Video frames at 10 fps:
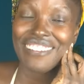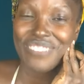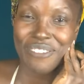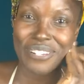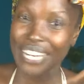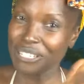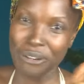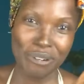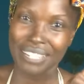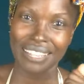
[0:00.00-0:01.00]
Like when I do it
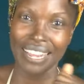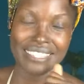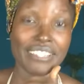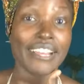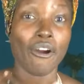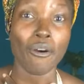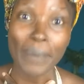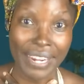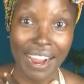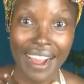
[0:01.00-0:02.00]
with clients, they're like, oh my
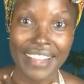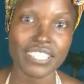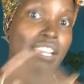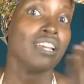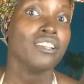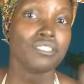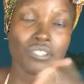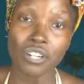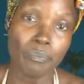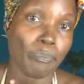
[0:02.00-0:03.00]
gosh. So
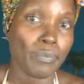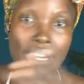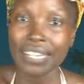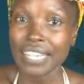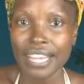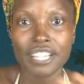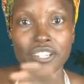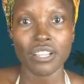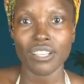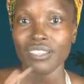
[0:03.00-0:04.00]
your body
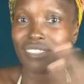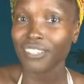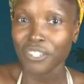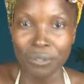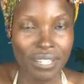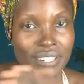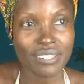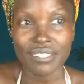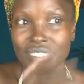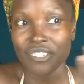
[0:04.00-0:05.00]

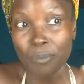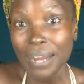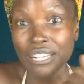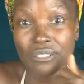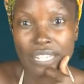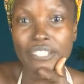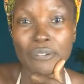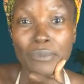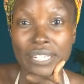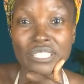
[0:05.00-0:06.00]
will tell
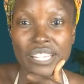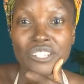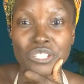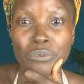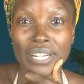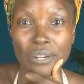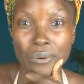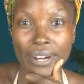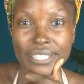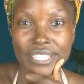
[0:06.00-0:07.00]
you what it
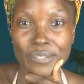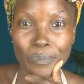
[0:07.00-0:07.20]
wants.